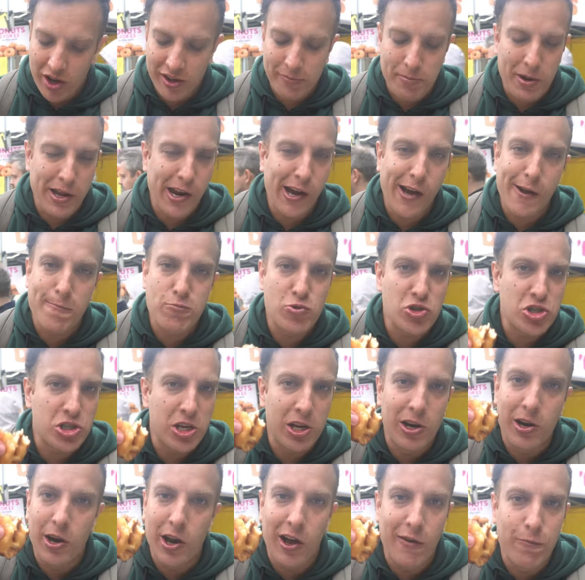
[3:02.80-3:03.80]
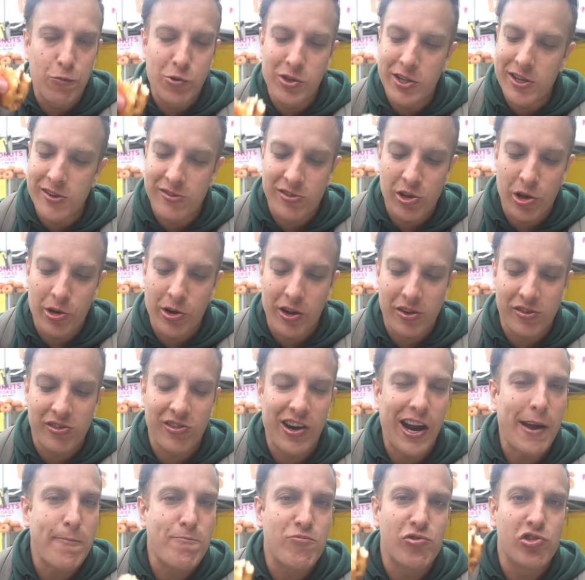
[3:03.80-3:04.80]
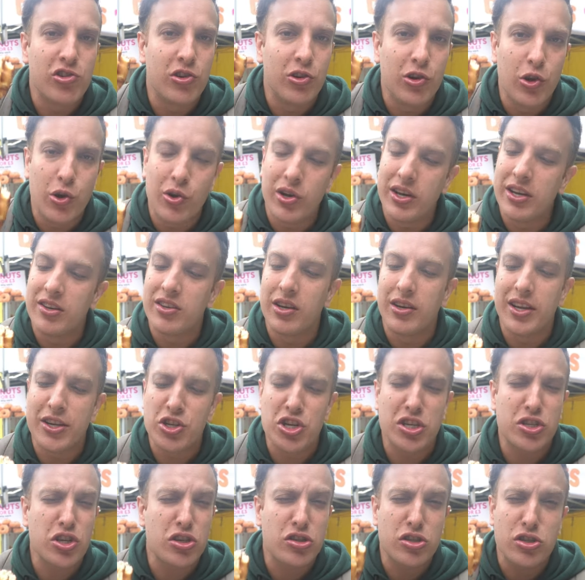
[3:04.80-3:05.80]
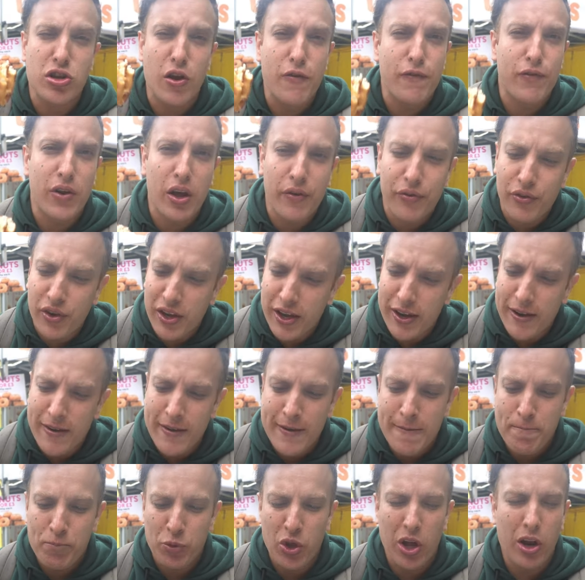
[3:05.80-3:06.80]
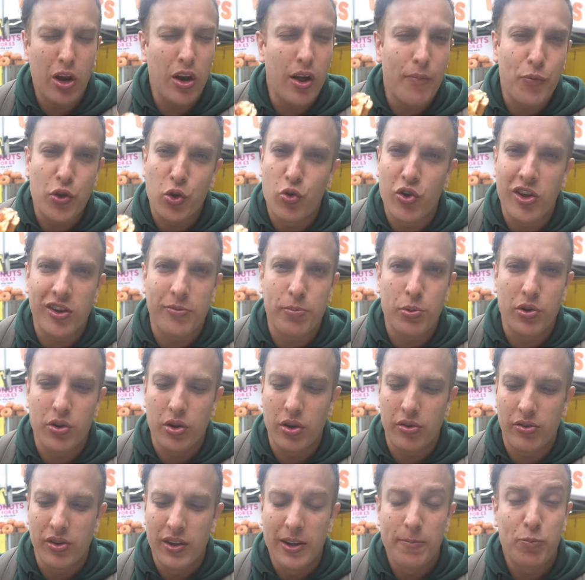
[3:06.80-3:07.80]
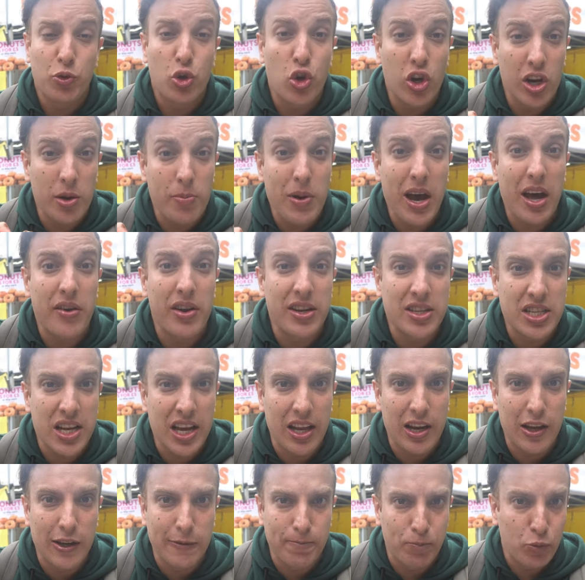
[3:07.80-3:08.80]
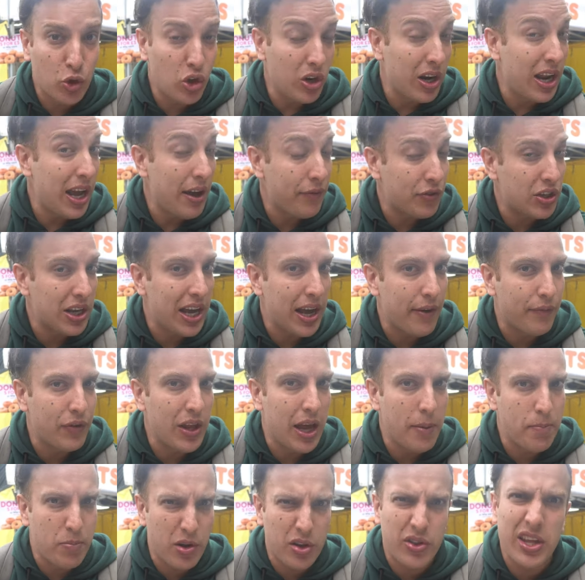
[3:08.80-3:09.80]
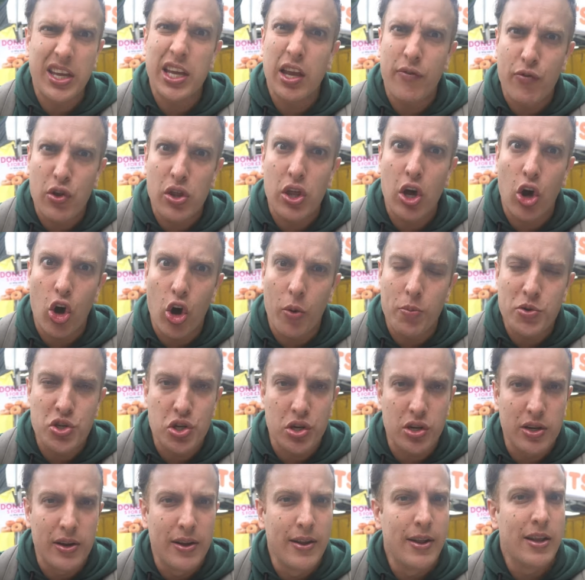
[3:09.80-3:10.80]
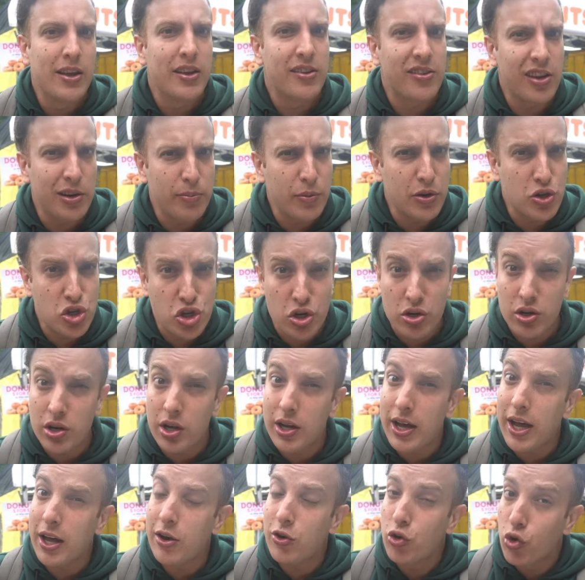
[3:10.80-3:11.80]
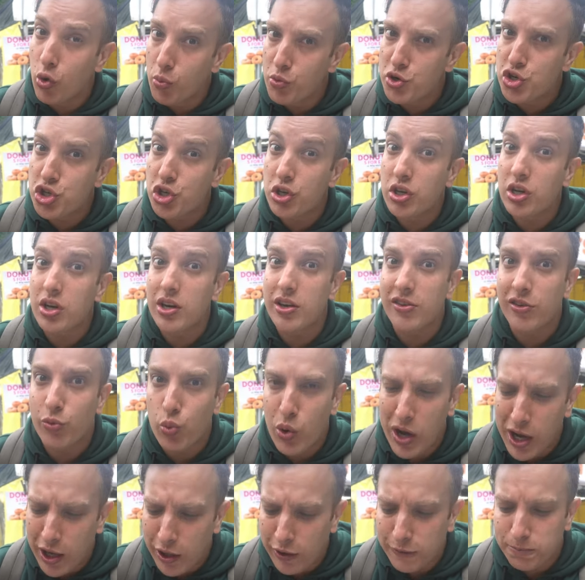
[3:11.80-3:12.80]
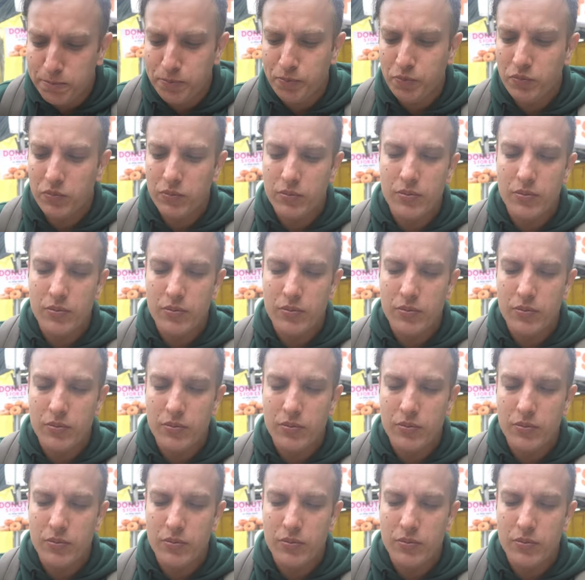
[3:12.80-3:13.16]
Guys man, I'm just in love with these donuts, they're absolutely delicious, just so fluffy. I love the crispiness, good amount of Nutella, you don't have to have that, but they give you that option. Cinnamon sugar and normal sugar as well.